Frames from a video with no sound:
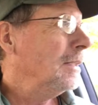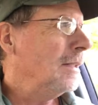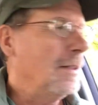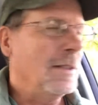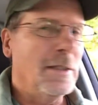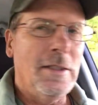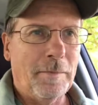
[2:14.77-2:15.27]

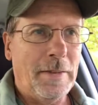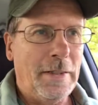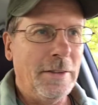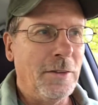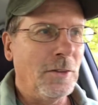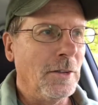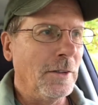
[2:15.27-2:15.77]
the
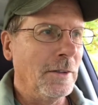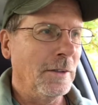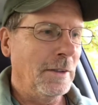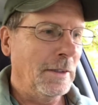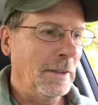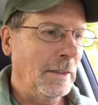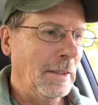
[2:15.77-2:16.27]
engine
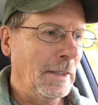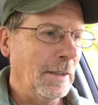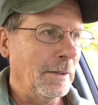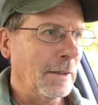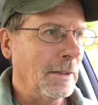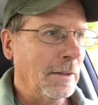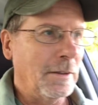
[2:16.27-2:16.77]
anyhow
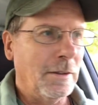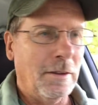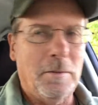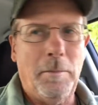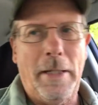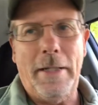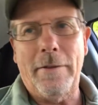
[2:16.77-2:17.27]
to get to
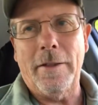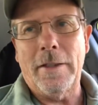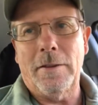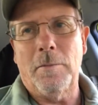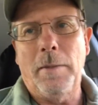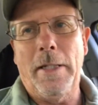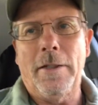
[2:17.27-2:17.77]
the battery,
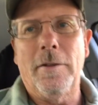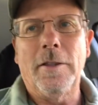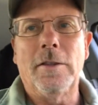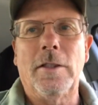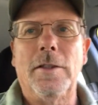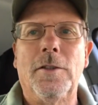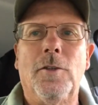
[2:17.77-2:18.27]
because the
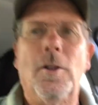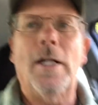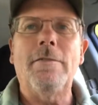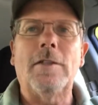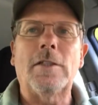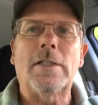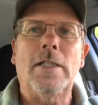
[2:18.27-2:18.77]
battery's on the
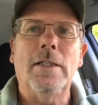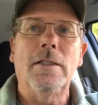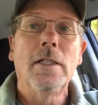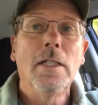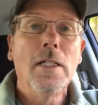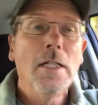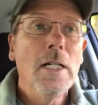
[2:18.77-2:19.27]
driver's side.
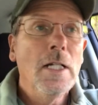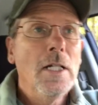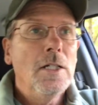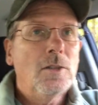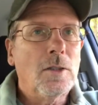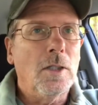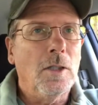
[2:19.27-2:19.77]

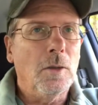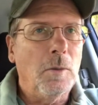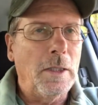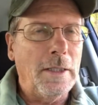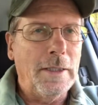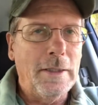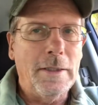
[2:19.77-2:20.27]
So
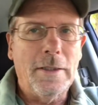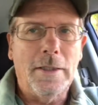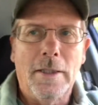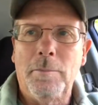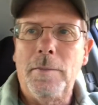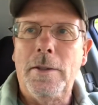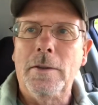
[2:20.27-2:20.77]
what I ended
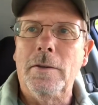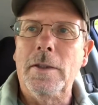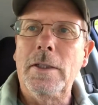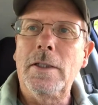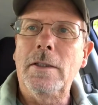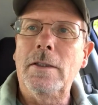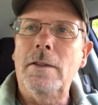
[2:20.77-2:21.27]
up
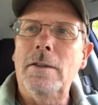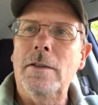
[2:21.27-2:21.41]
doing